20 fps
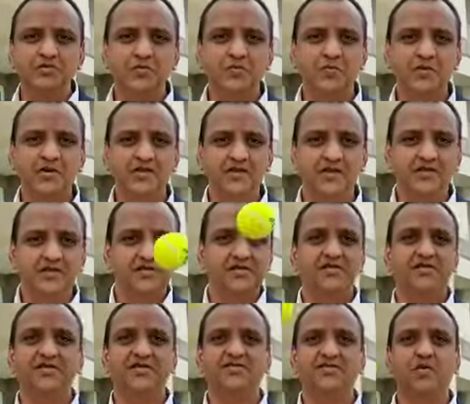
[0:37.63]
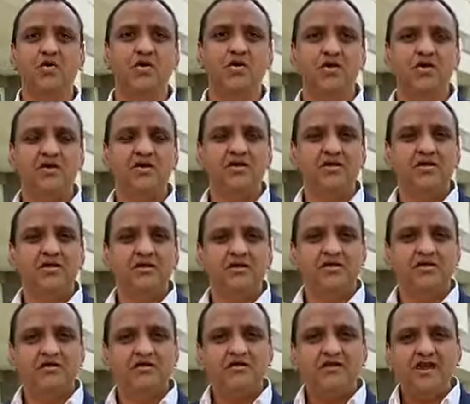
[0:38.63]
to play this ball.
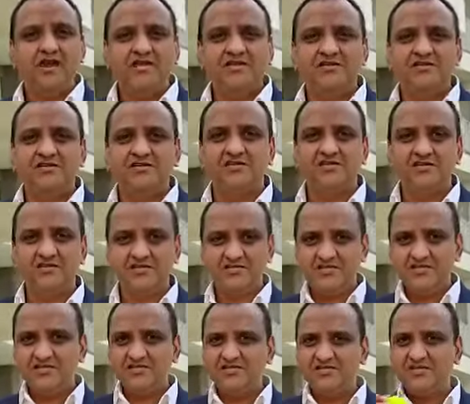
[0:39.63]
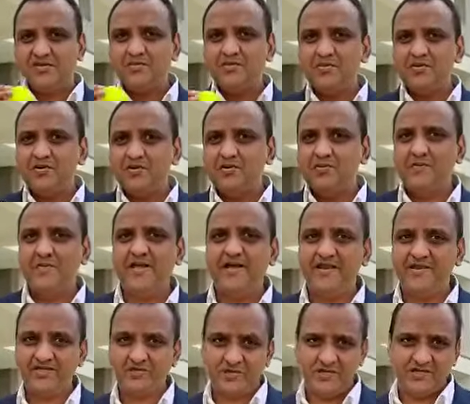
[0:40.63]
Realize this is simple
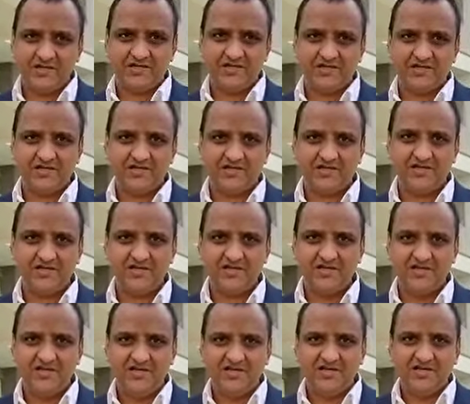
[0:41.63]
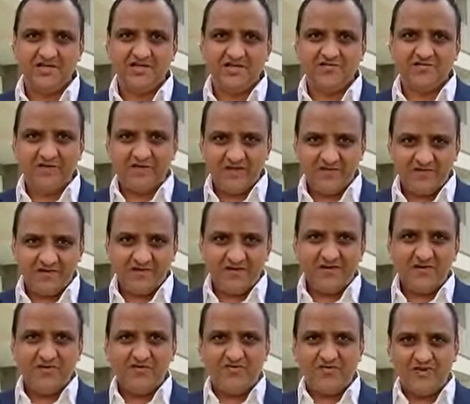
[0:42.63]
management technique. Whenever
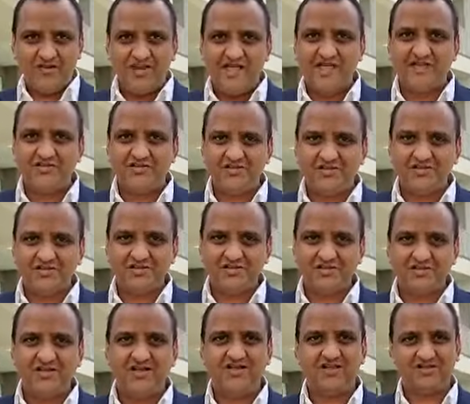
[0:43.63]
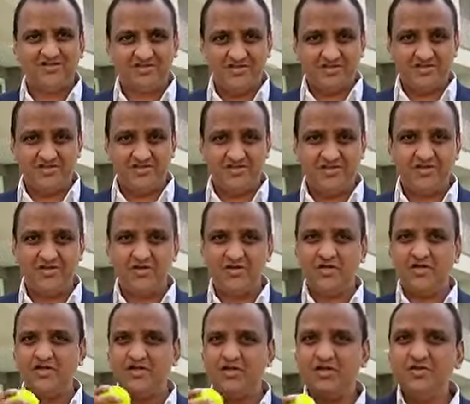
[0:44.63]
you feel anxious or stressed,
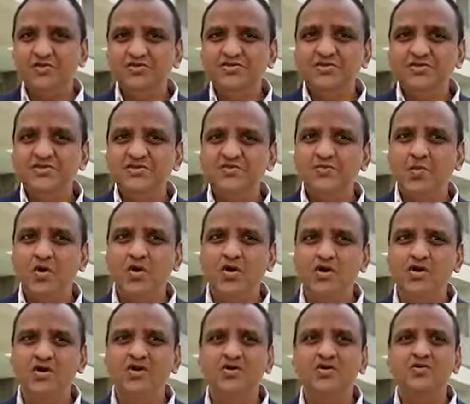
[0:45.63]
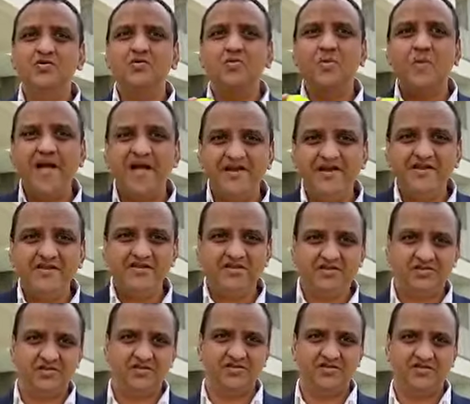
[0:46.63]
you can use this ball to
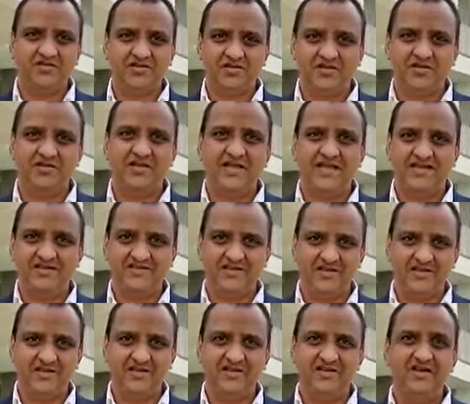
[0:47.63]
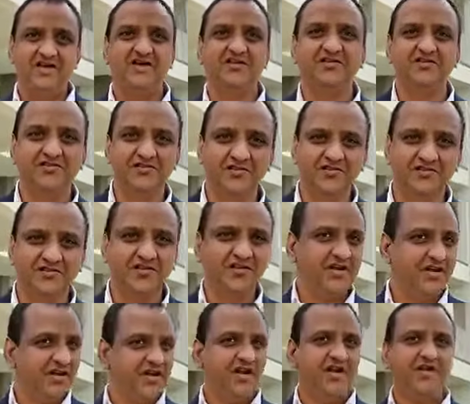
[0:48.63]
manage that anxiety or stress
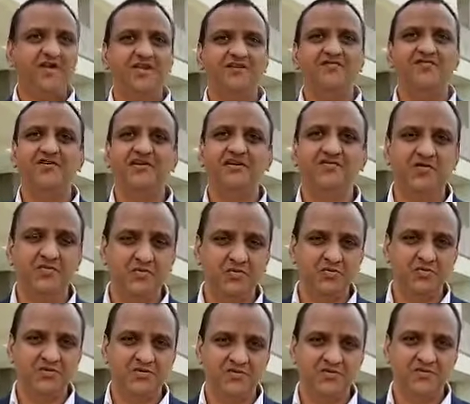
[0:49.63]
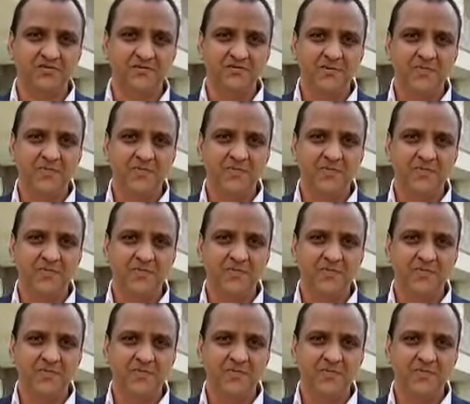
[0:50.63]
or any kind of negative emotion.